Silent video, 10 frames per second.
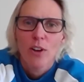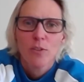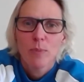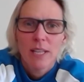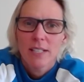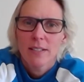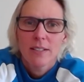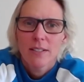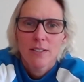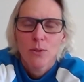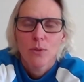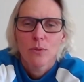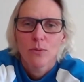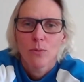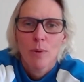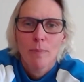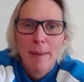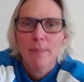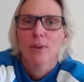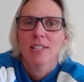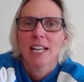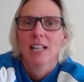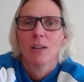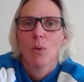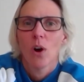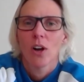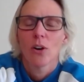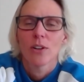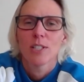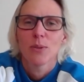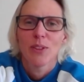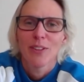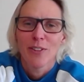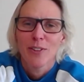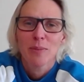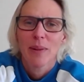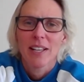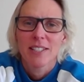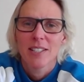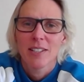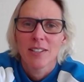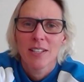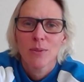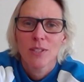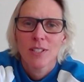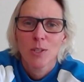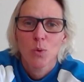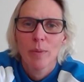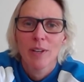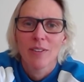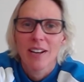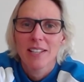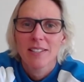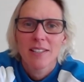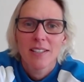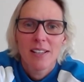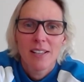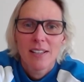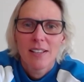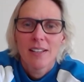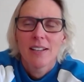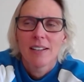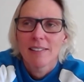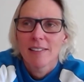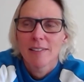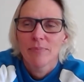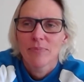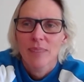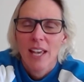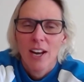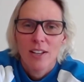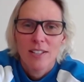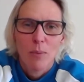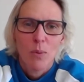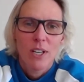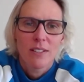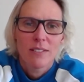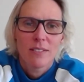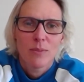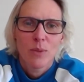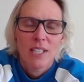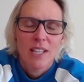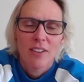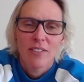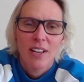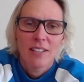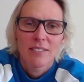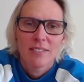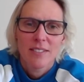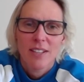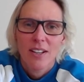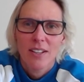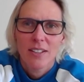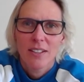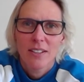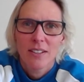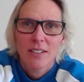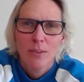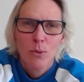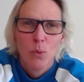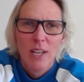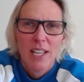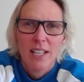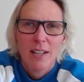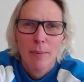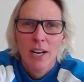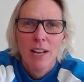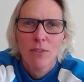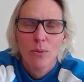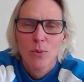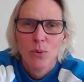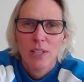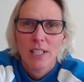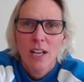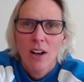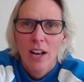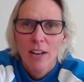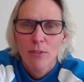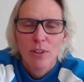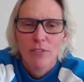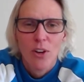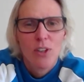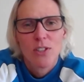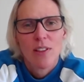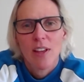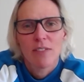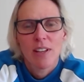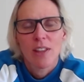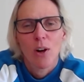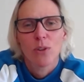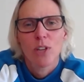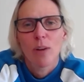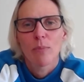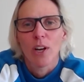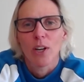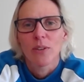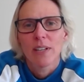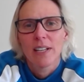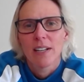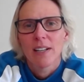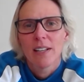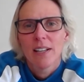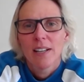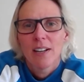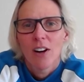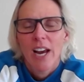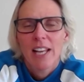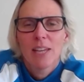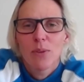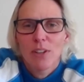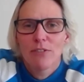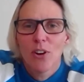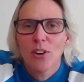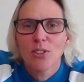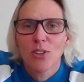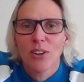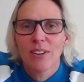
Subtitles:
for me to remember exactly why I got into it in the first place. You know, it's a swimming race. Mm. And I ended up winning that event. So it was weird. I mean, I never really focused on that event the whole time of my career. I only really focused on it